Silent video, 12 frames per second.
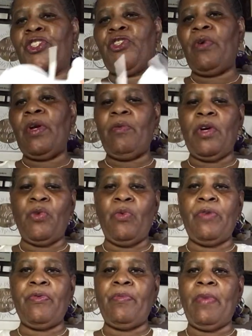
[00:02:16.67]
sure what I'm going to
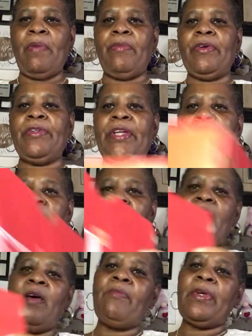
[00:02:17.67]
wear for my birthday,
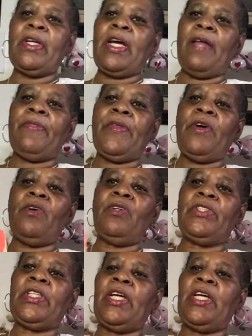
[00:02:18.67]
but got those.